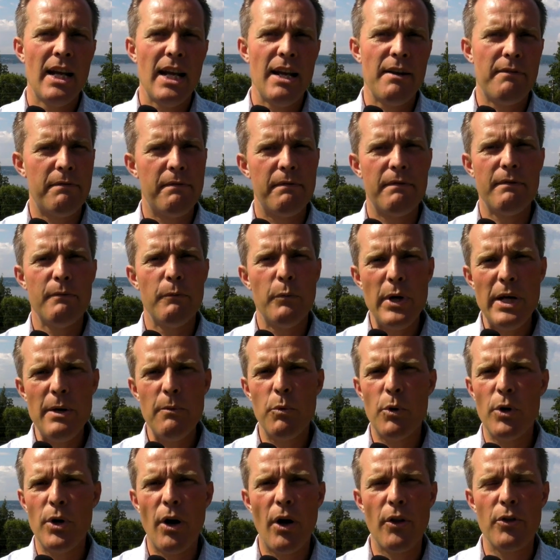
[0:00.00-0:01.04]
If we
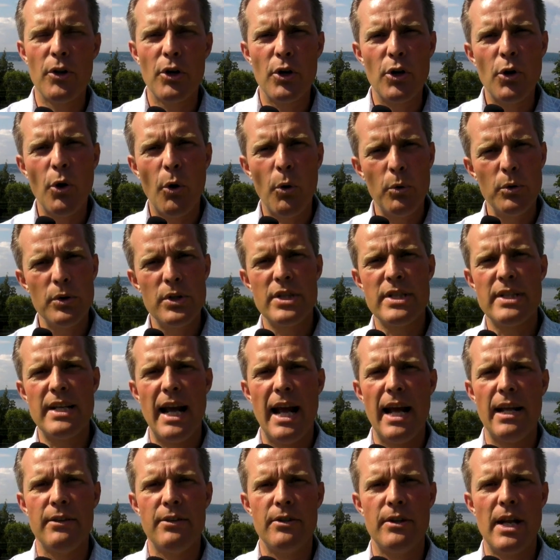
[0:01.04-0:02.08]
were on the gold
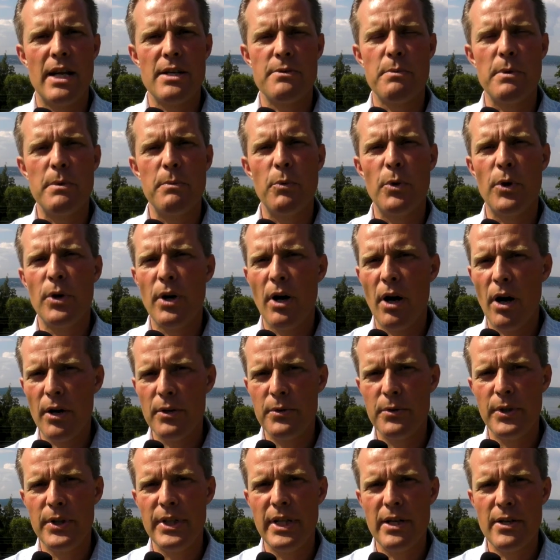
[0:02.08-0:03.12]
standard as we were
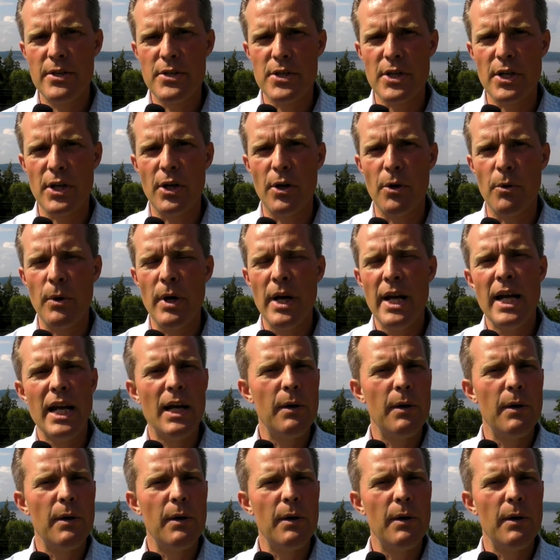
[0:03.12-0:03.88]
100 years ago,